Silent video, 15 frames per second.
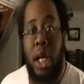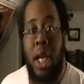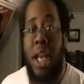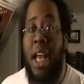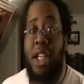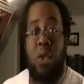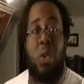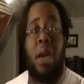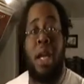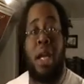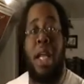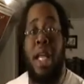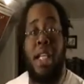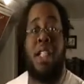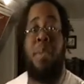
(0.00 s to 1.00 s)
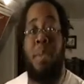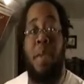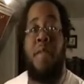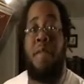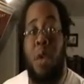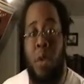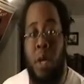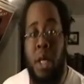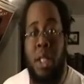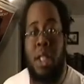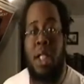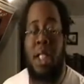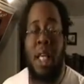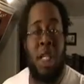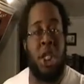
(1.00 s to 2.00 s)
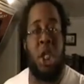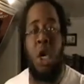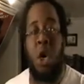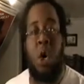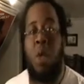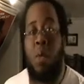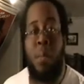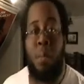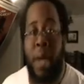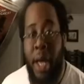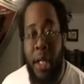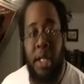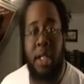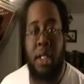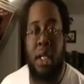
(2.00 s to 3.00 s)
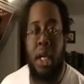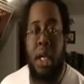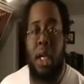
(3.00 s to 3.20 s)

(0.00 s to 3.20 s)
And that's where it needs to be focused, is at your home base.